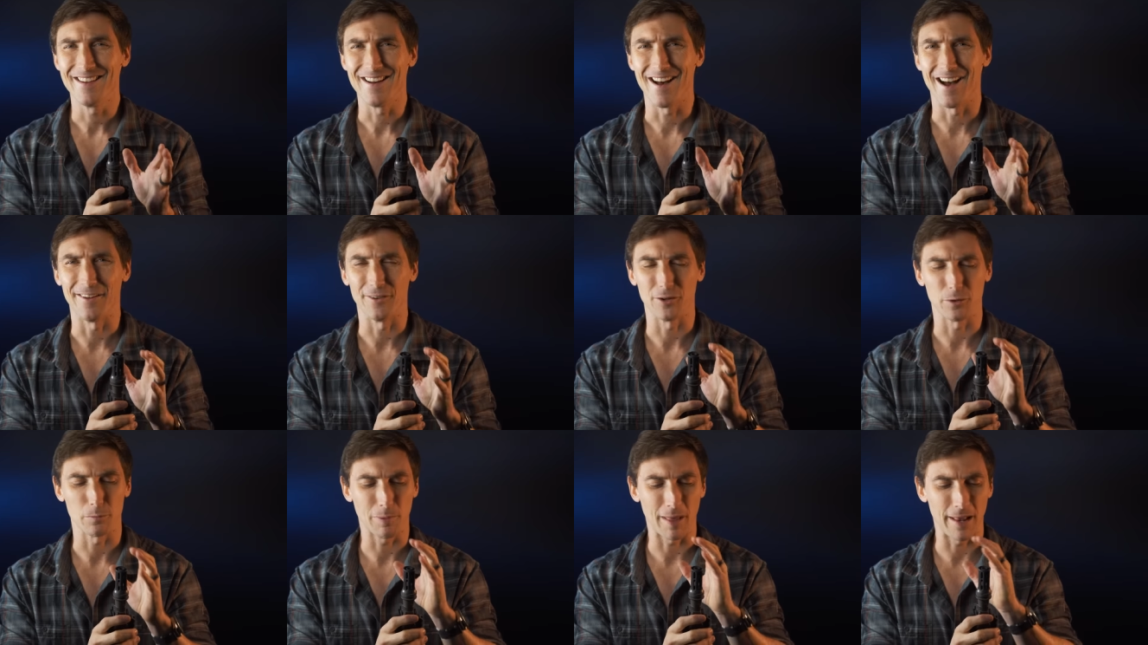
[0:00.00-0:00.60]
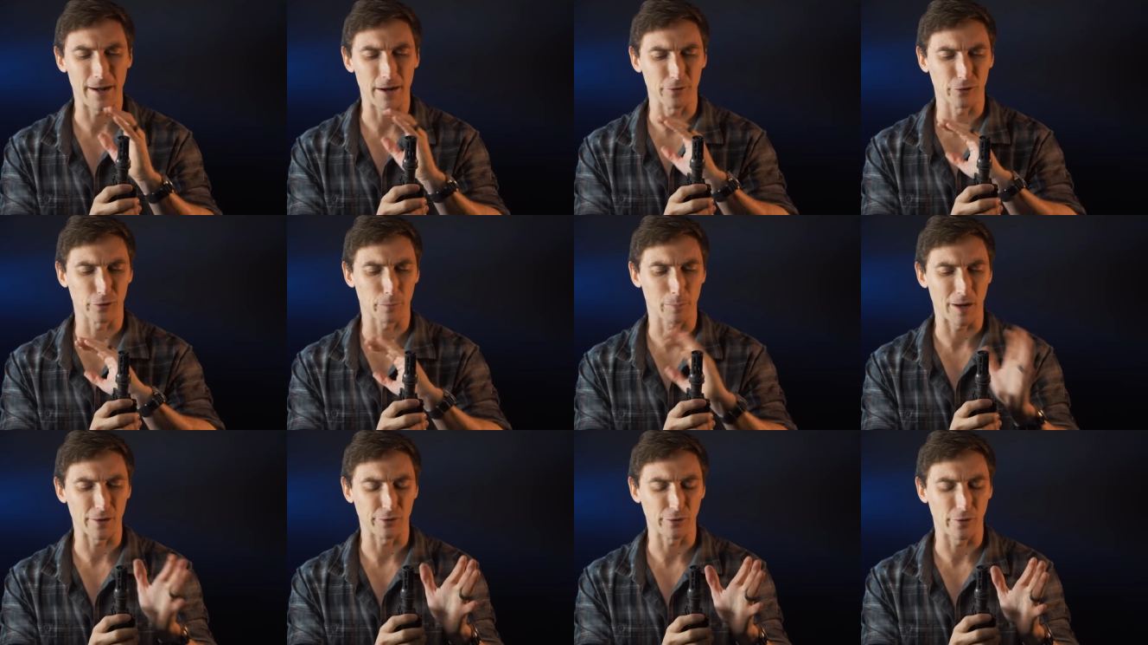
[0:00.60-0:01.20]
you're planning on
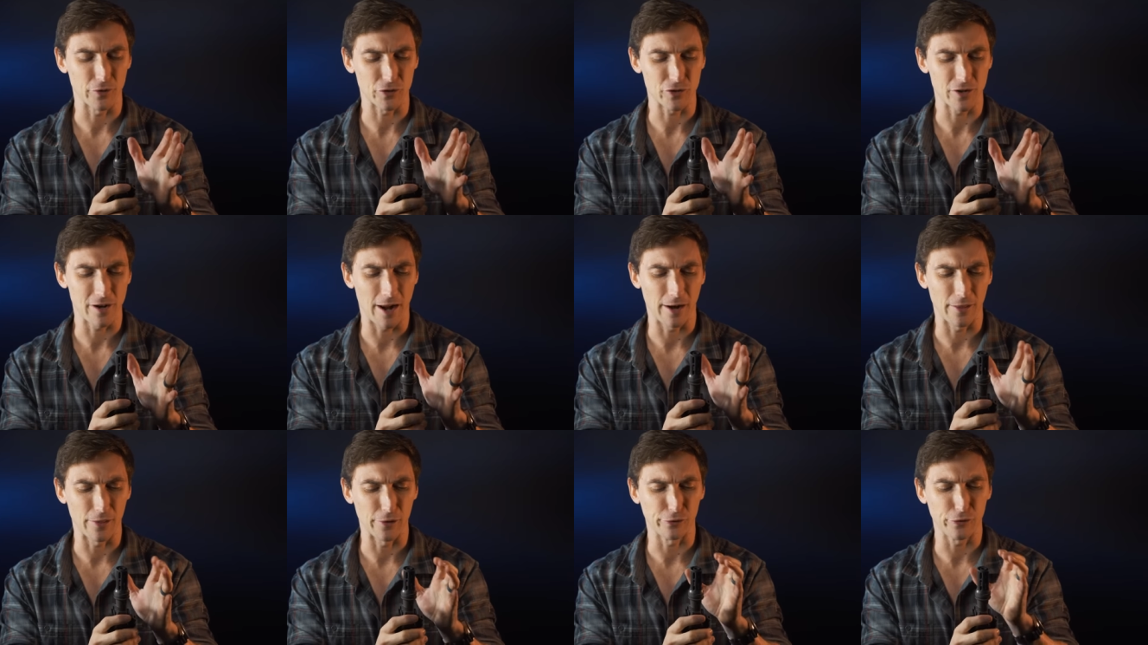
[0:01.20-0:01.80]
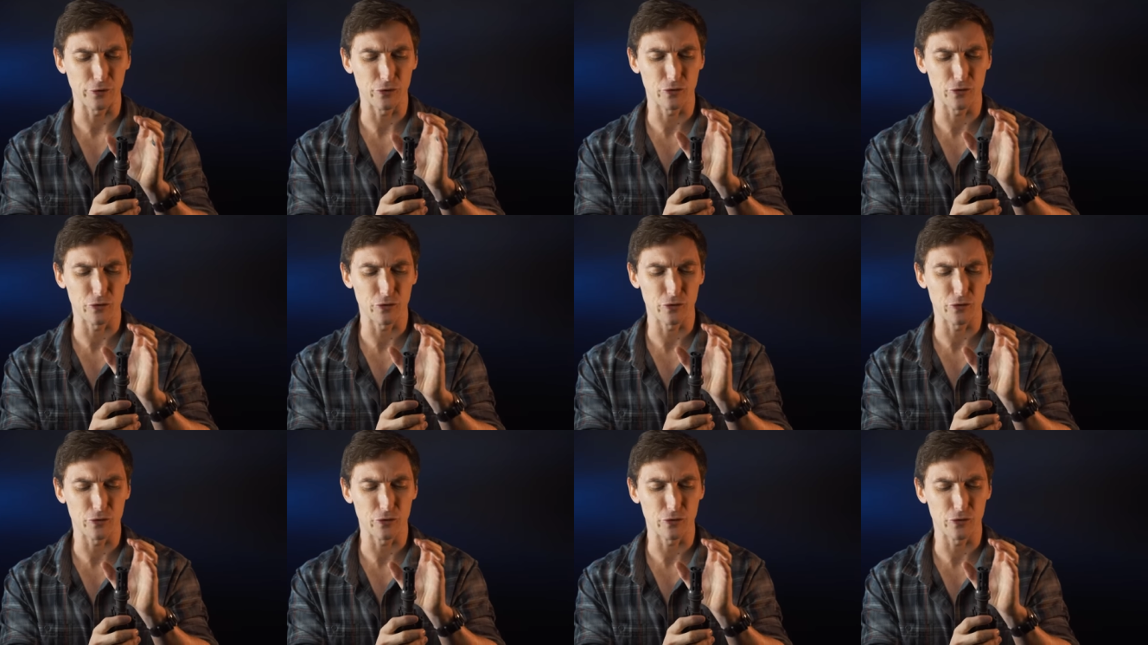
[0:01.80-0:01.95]
suppressing the shit out of this,